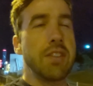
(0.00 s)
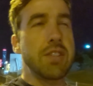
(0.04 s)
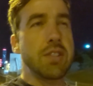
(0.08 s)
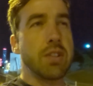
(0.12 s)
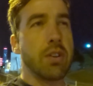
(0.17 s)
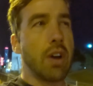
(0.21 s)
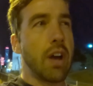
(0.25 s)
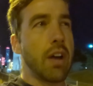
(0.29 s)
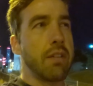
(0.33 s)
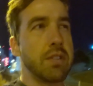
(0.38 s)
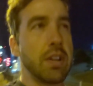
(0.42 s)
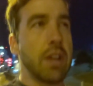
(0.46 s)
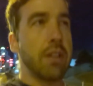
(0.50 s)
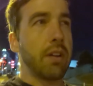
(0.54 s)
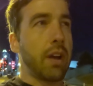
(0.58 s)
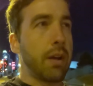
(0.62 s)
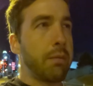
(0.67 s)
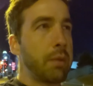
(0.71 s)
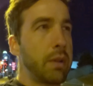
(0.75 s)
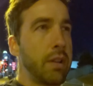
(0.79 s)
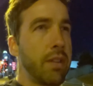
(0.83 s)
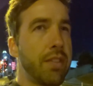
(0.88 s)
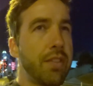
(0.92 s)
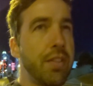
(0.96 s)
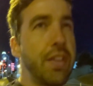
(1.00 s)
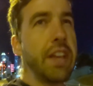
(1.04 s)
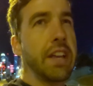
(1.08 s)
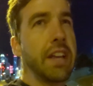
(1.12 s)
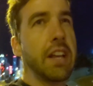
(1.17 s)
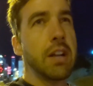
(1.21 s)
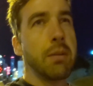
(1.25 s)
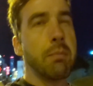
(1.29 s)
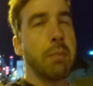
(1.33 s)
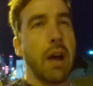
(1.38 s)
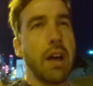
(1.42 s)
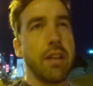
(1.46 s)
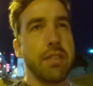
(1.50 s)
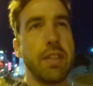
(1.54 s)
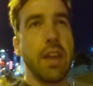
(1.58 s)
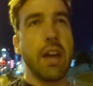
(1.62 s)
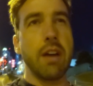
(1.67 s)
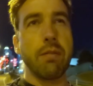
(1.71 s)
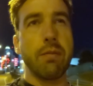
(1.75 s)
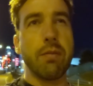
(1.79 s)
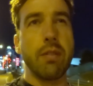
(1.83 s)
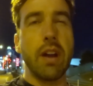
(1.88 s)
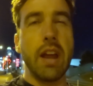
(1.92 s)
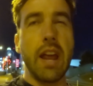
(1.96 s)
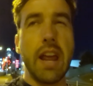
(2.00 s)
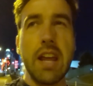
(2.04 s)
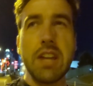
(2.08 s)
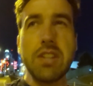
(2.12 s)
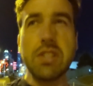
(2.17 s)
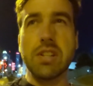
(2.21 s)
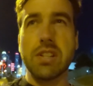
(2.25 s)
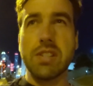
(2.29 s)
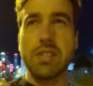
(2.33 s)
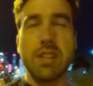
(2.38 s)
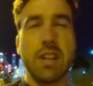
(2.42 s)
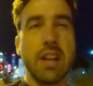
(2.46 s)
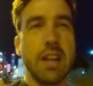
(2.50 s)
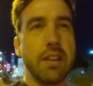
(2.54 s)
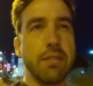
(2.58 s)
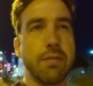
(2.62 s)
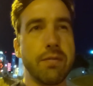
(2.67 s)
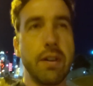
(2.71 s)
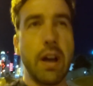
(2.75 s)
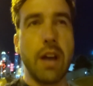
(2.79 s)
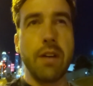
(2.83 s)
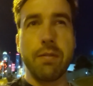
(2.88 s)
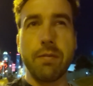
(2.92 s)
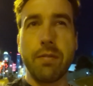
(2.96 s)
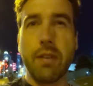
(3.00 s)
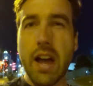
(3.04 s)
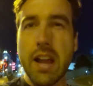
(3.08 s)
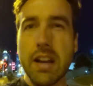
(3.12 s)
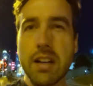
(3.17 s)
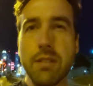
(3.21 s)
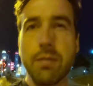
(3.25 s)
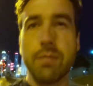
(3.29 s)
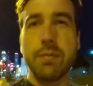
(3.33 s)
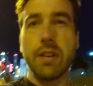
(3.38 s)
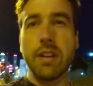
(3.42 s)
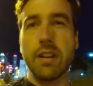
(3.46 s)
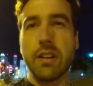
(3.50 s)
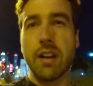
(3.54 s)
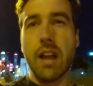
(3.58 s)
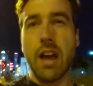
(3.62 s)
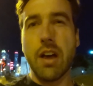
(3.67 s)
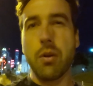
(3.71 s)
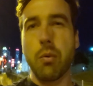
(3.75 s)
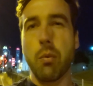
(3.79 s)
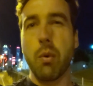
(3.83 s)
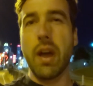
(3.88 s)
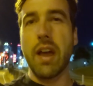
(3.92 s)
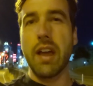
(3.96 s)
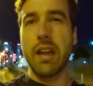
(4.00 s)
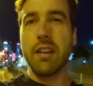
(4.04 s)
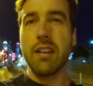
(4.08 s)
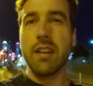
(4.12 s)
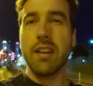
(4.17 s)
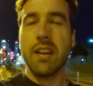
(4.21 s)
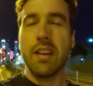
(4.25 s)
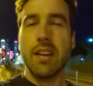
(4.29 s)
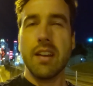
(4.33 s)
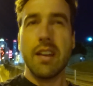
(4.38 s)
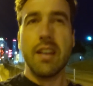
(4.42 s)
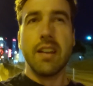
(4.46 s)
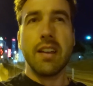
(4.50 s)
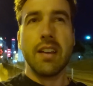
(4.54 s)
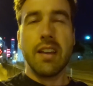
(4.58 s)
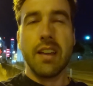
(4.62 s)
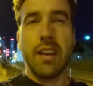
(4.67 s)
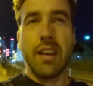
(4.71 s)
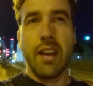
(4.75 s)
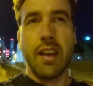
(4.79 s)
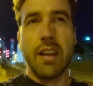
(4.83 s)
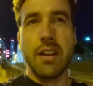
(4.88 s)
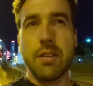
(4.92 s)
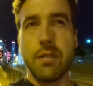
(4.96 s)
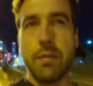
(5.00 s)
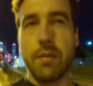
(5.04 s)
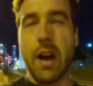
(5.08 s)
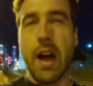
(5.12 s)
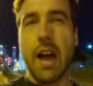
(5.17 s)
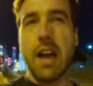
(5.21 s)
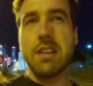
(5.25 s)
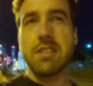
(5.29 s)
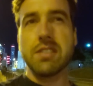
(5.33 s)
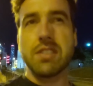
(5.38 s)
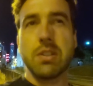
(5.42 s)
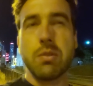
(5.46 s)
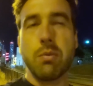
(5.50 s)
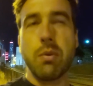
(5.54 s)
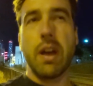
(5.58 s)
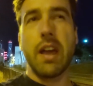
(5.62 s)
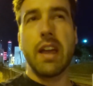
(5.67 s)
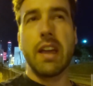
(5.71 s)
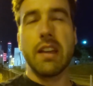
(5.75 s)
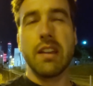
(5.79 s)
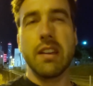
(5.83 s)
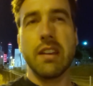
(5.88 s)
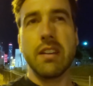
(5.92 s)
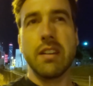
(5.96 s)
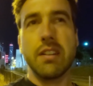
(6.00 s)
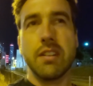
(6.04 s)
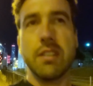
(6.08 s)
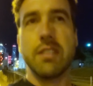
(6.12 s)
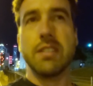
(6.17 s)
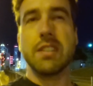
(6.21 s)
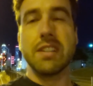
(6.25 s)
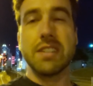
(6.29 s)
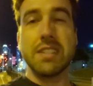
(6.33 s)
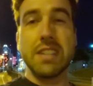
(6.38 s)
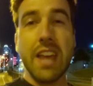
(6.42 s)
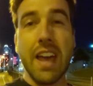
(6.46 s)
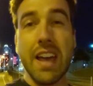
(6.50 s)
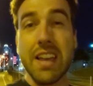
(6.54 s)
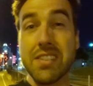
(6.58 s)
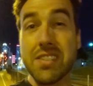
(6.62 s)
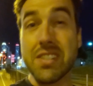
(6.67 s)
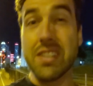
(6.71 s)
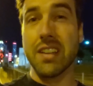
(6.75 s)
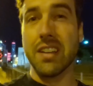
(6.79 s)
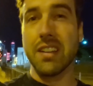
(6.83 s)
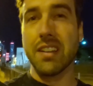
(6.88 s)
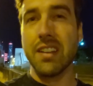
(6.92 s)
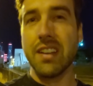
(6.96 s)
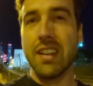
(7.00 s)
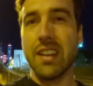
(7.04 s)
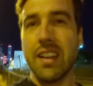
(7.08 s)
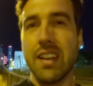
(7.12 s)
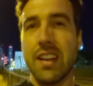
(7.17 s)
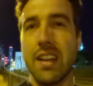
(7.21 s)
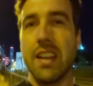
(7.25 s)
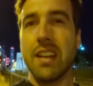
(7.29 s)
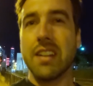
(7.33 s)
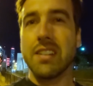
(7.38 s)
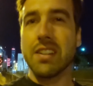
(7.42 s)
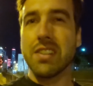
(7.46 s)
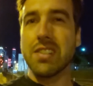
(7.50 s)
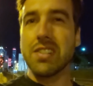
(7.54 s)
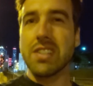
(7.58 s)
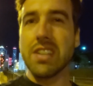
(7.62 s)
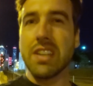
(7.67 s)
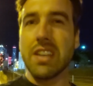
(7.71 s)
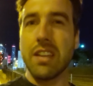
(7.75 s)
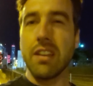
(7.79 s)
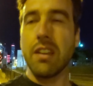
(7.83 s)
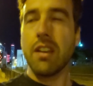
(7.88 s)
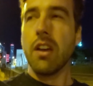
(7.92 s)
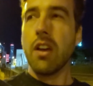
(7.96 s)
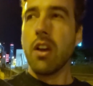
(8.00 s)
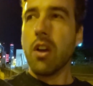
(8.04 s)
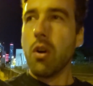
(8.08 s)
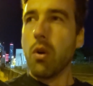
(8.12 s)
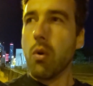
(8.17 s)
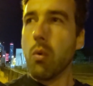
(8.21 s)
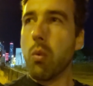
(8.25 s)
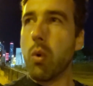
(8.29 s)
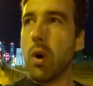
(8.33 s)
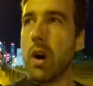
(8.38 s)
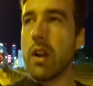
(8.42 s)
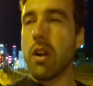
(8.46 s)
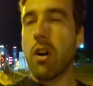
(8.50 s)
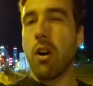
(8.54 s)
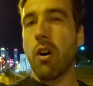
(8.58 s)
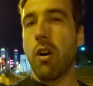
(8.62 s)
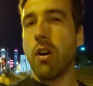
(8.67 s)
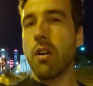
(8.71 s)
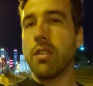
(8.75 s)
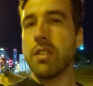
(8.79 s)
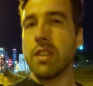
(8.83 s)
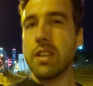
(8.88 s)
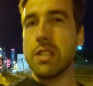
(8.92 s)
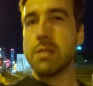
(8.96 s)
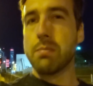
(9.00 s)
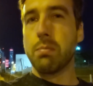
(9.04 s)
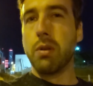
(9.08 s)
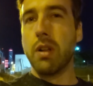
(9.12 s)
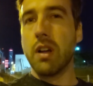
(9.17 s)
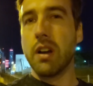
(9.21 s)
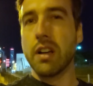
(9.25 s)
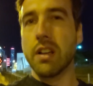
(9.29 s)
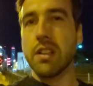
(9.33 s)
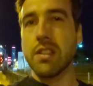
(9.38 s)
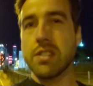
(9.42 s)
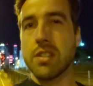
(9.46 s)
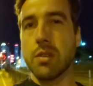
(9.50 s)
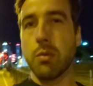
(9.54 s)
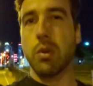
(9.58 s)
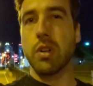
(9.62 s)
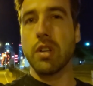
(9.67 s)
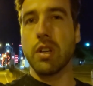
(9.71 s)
so I've been thinking about that for ages, and I finally figured out a way and devised a way to test it, to see what are these plugins that we're